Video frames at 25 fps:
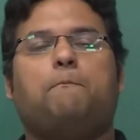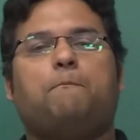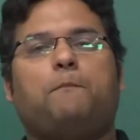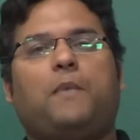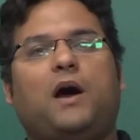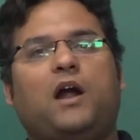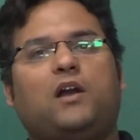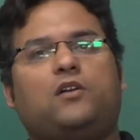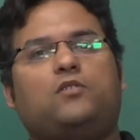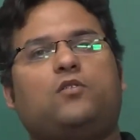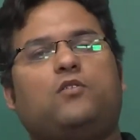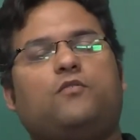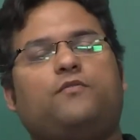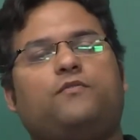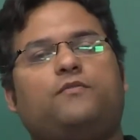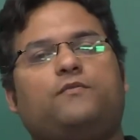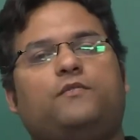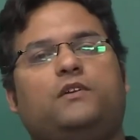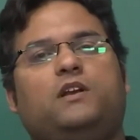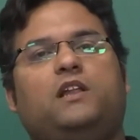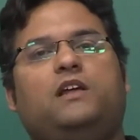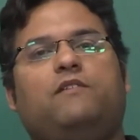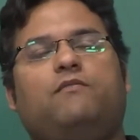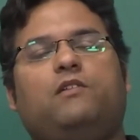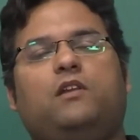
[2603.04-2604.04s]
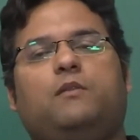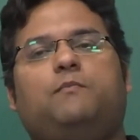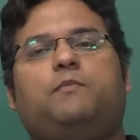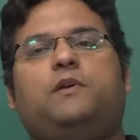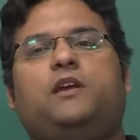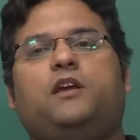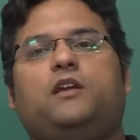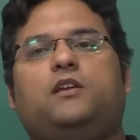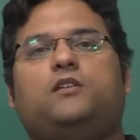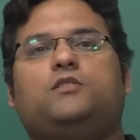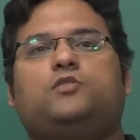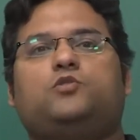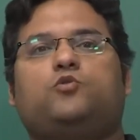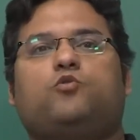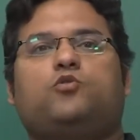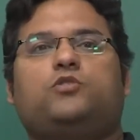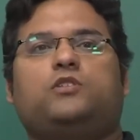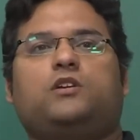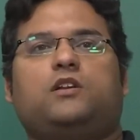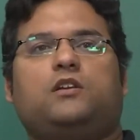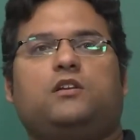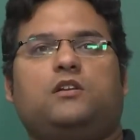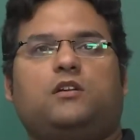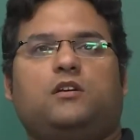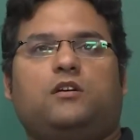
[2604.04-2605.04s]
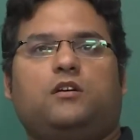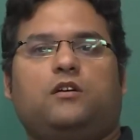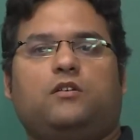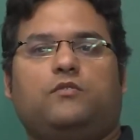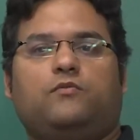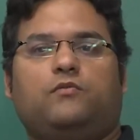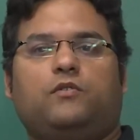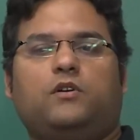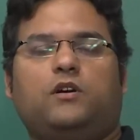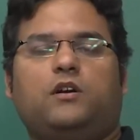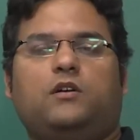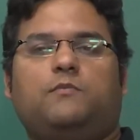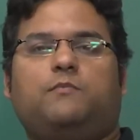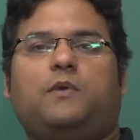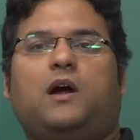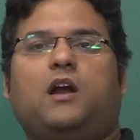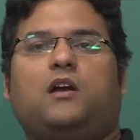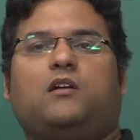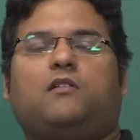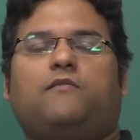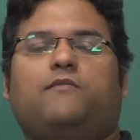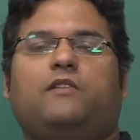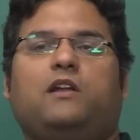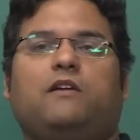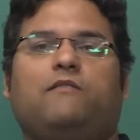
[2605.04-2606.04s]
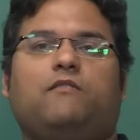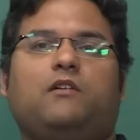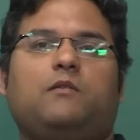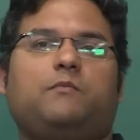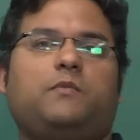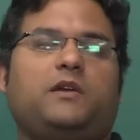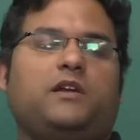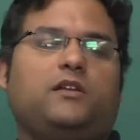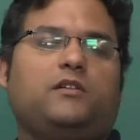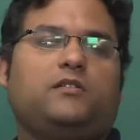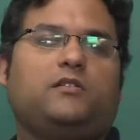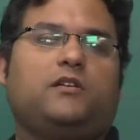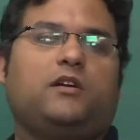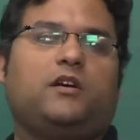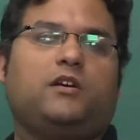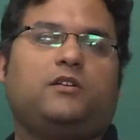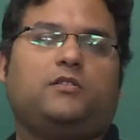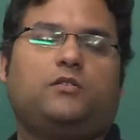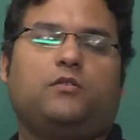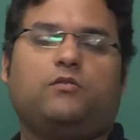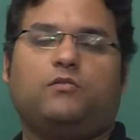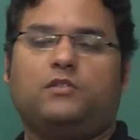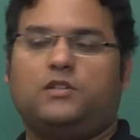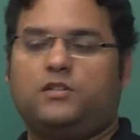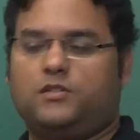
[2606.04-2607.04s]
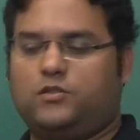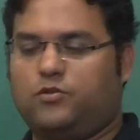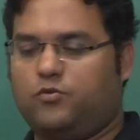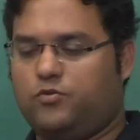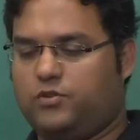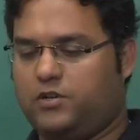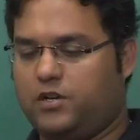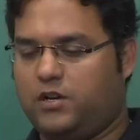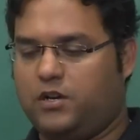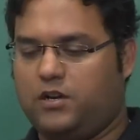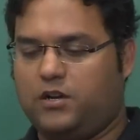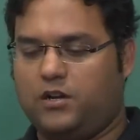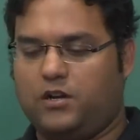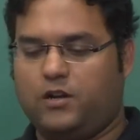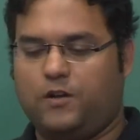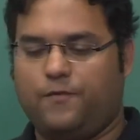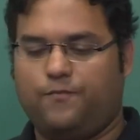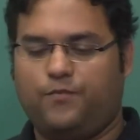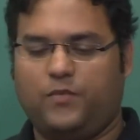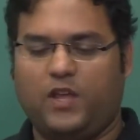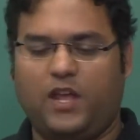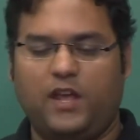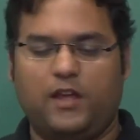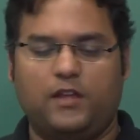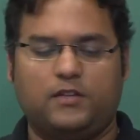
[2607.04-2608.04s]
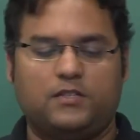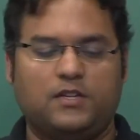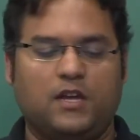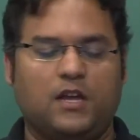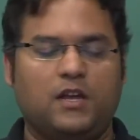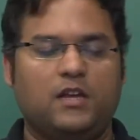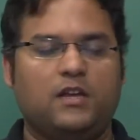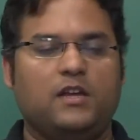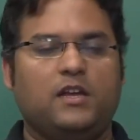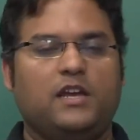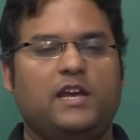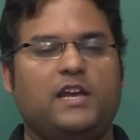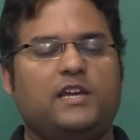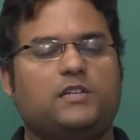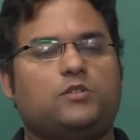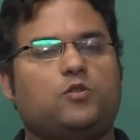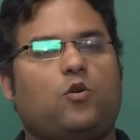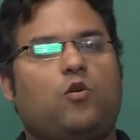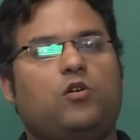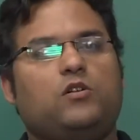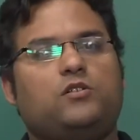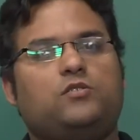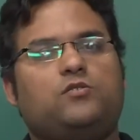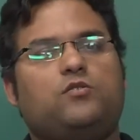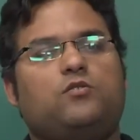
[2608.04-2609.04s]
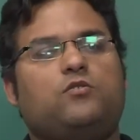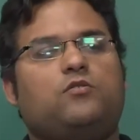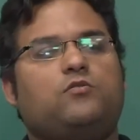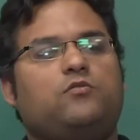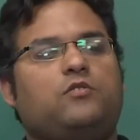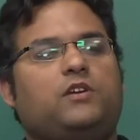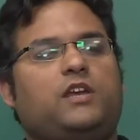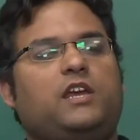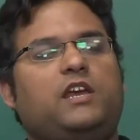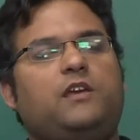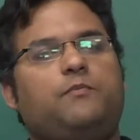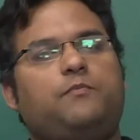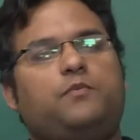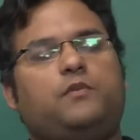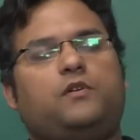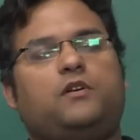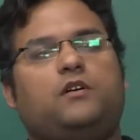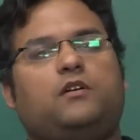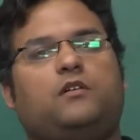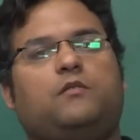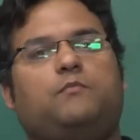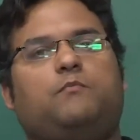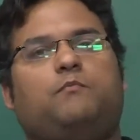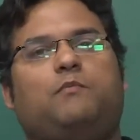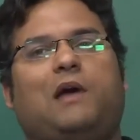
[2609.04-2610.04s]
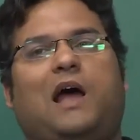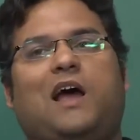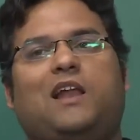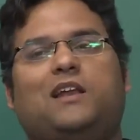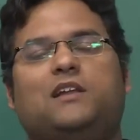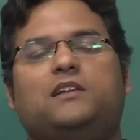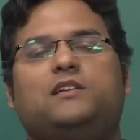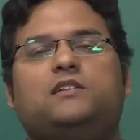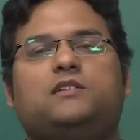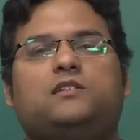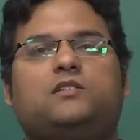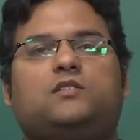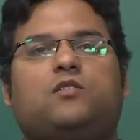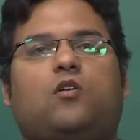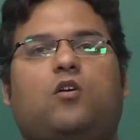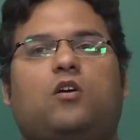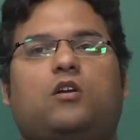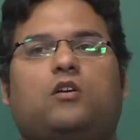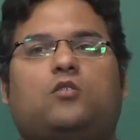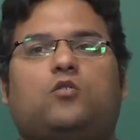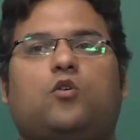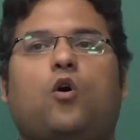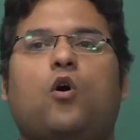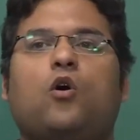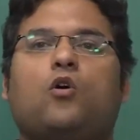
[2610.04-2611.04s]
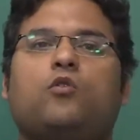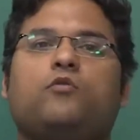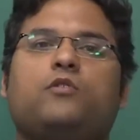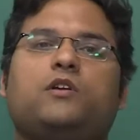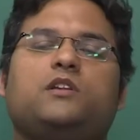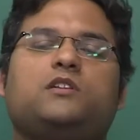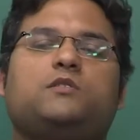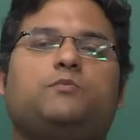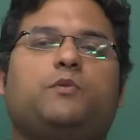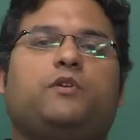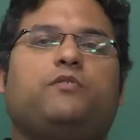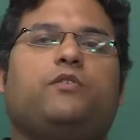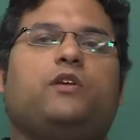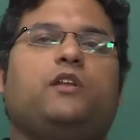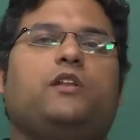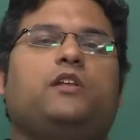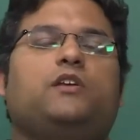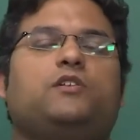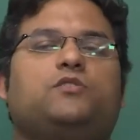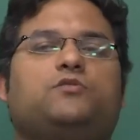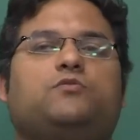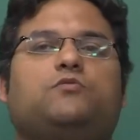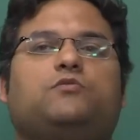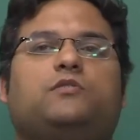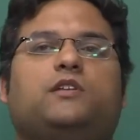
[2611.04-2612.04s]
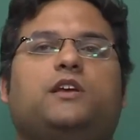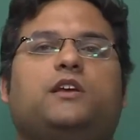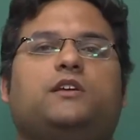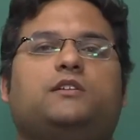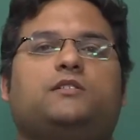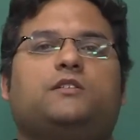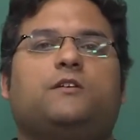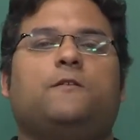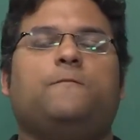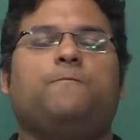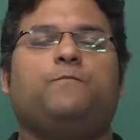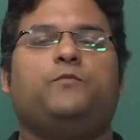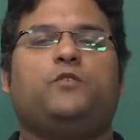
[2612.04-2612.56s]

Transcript: Part of developing in a social world, part of developing through the social things is also to keep a balance or a congruence between these two things.